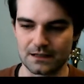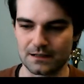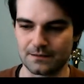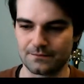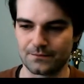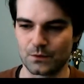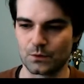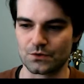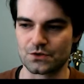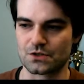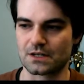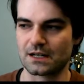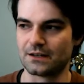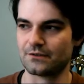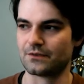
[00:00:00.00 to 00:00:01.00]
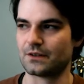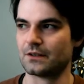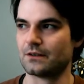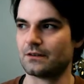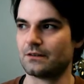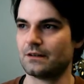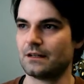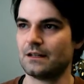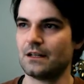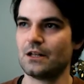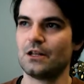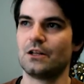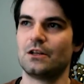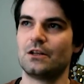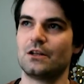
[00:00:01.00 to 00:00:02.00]
or just kind of the
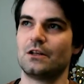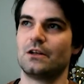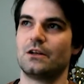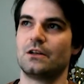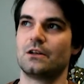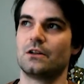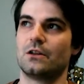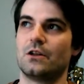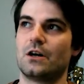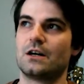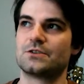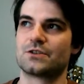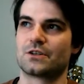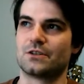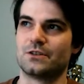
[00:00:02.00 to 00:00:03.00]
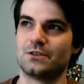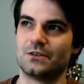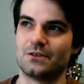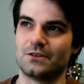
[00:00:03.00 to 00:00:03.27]
logical